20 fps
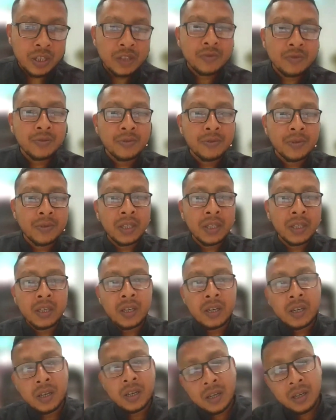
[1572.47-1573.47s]
So if
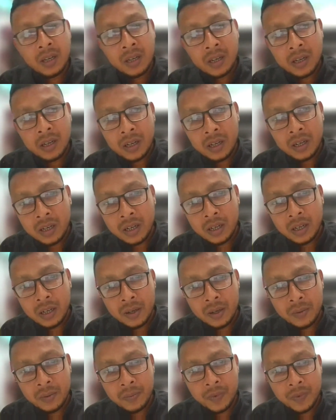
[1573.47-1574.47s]
we
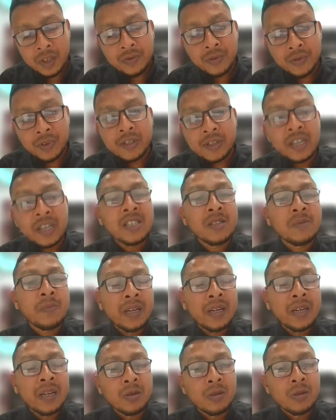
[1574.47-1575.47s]
uh, if we
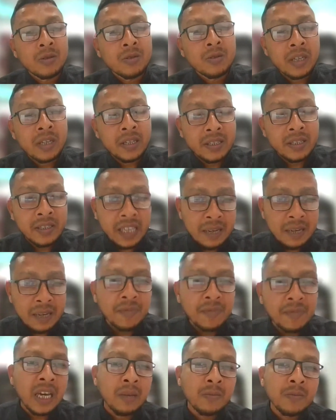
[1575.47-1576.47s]
transplant those at the
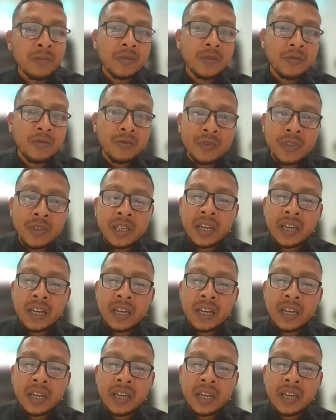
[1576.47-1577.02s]
same time,